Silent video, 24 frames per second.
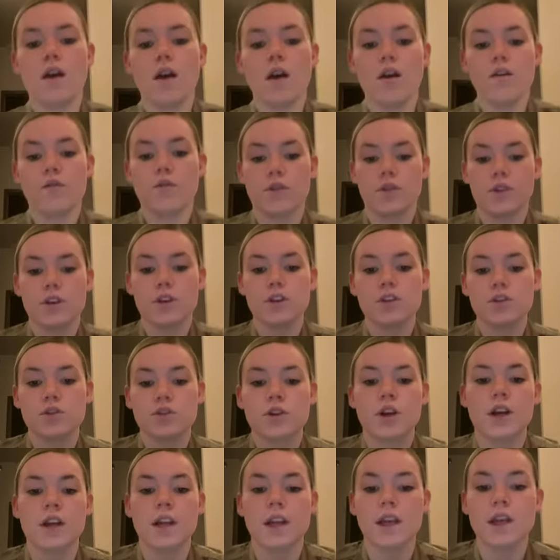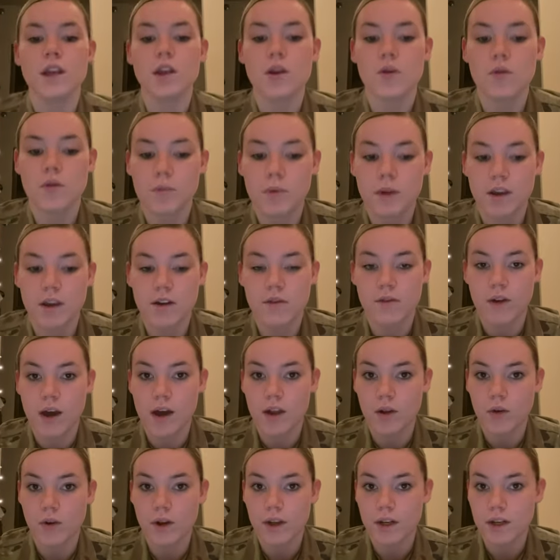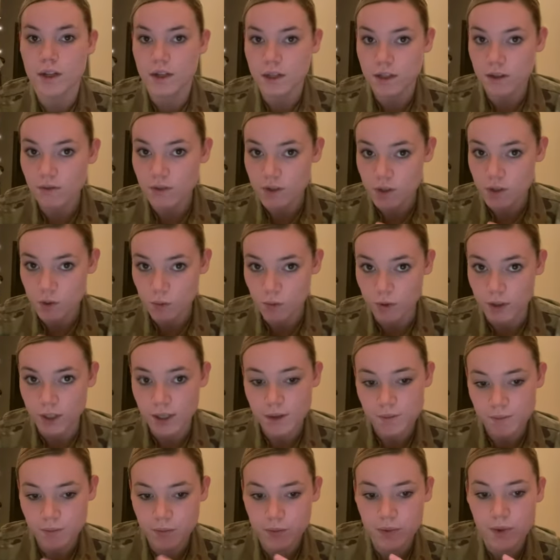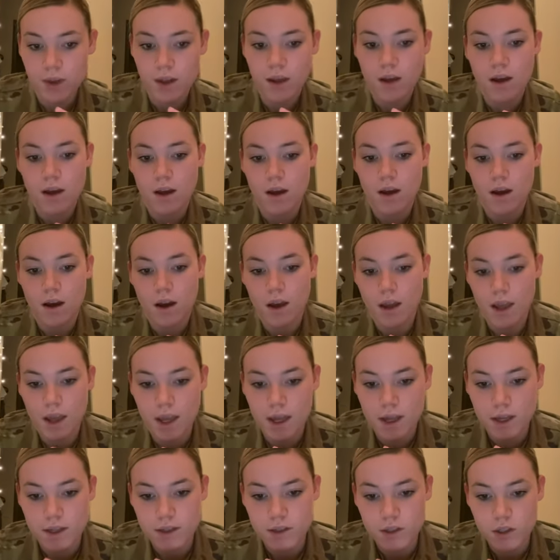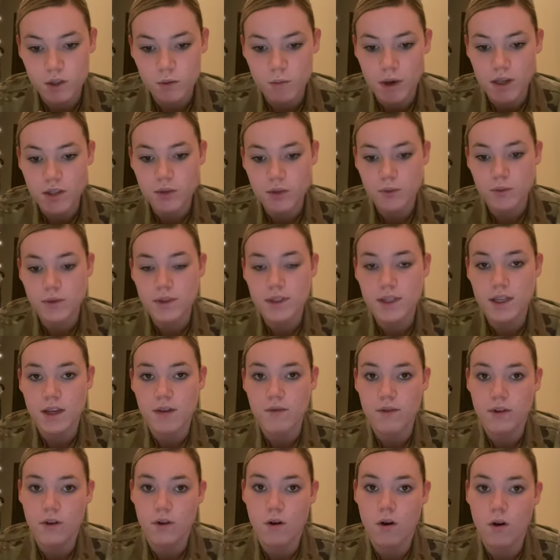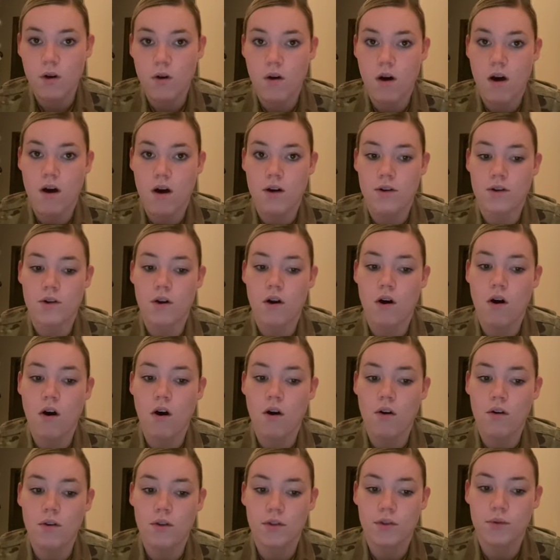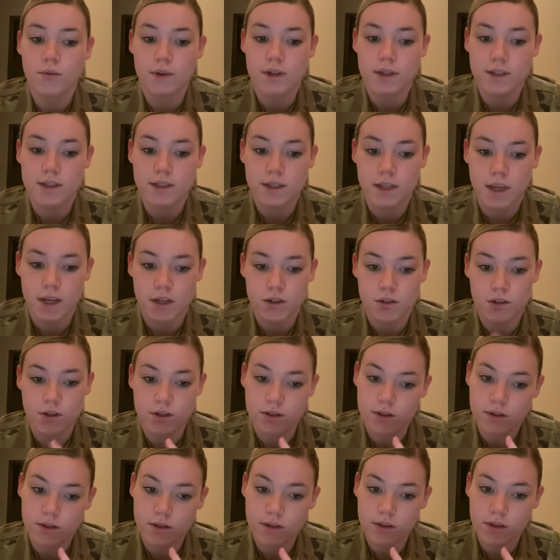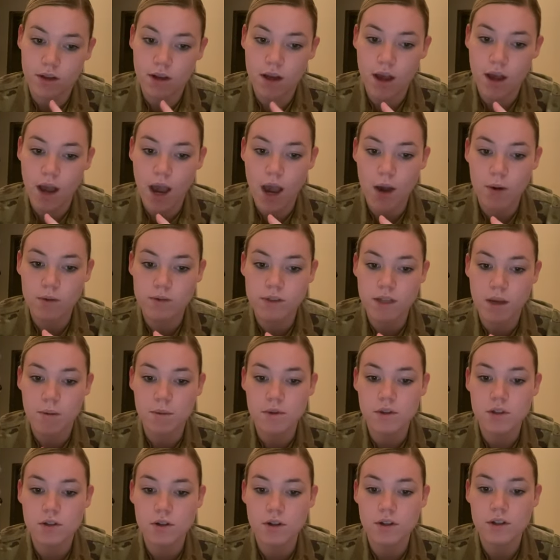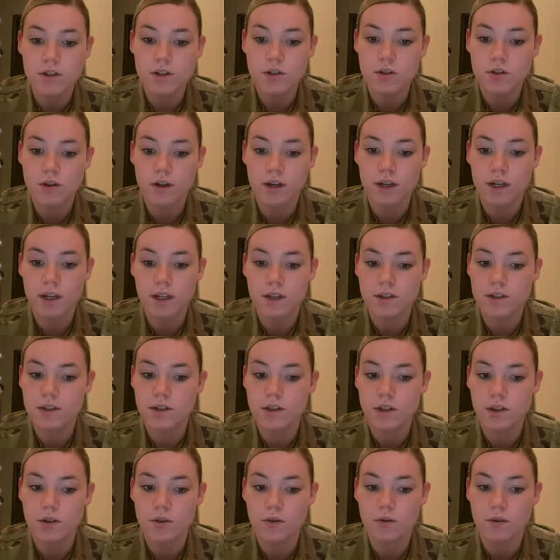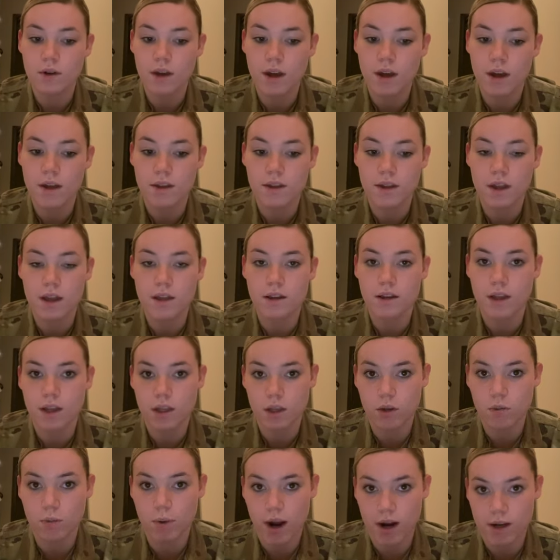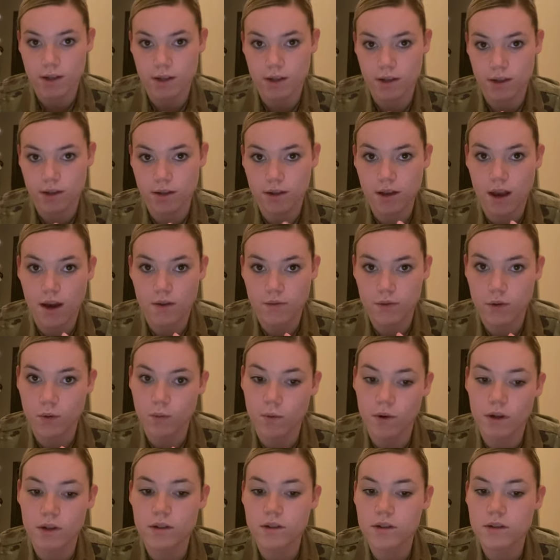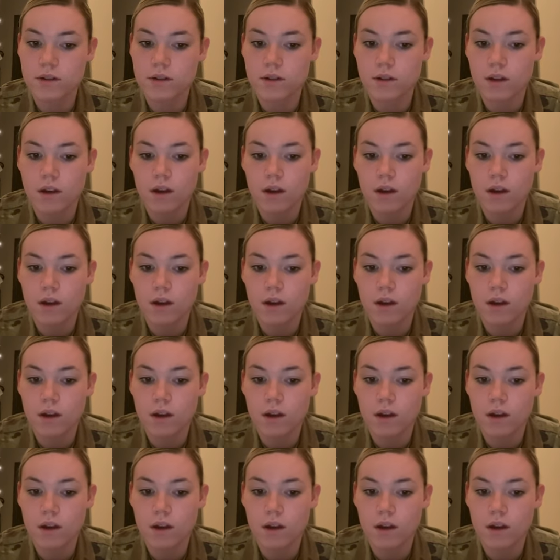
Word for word: For this training, you will be evaluated individually and you must receive a goal on all three stations. I will demonstrate the training to you and then let you practice afterwards.